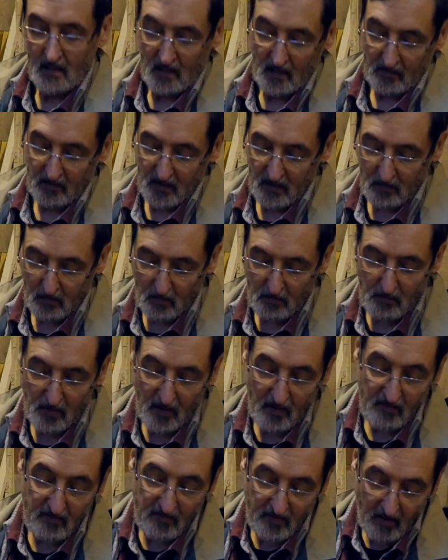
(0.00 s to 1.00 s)
And this would be
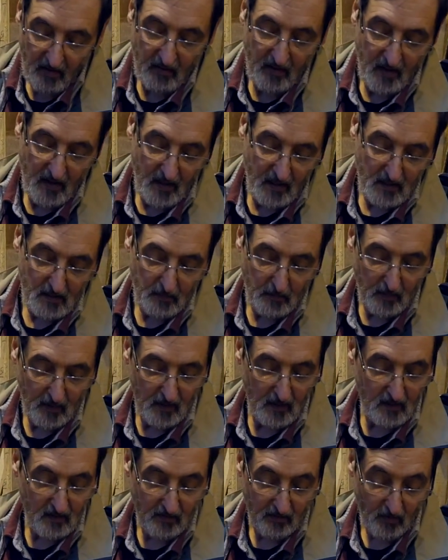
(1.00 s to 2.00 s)
a very nice
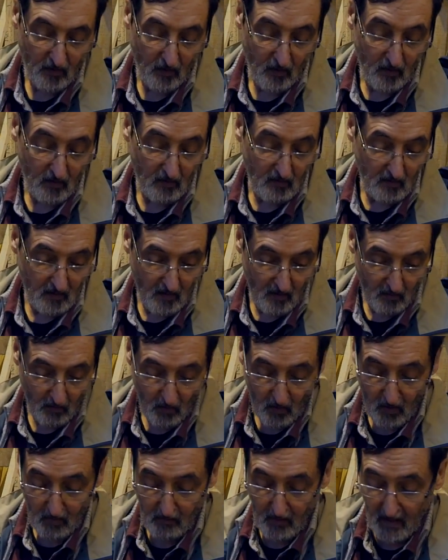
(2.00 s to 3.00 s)
piece for a
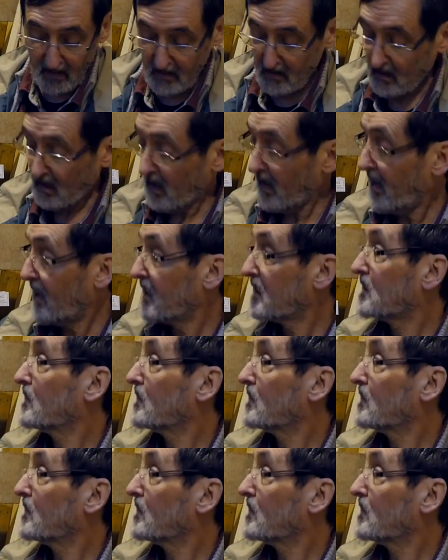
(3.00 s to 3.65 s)
workbench legs.